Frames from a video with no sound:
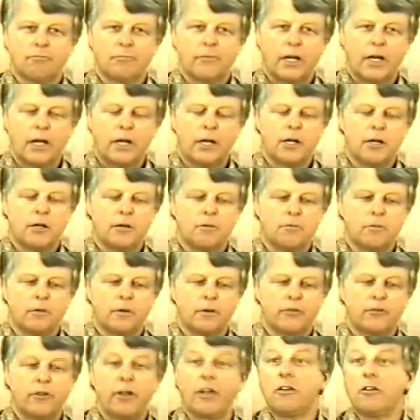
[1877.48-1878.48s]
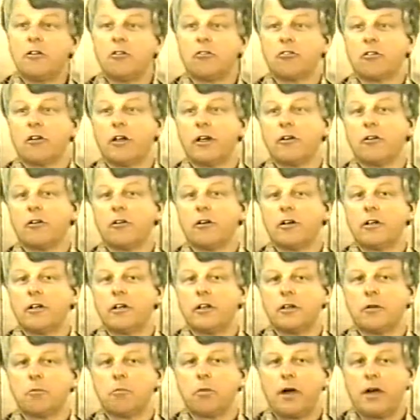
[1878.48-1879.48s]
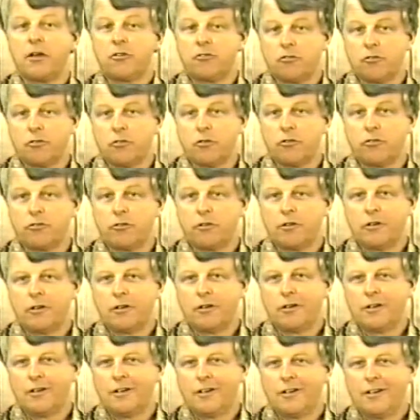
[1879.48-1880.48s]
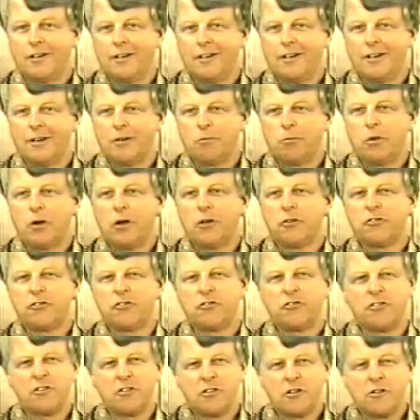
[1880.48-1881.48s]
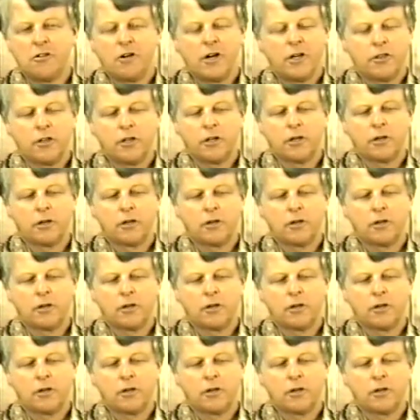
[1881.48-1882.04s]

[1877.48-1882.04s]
Um, Ten years later, in the pastorals, Paul says, you know, I think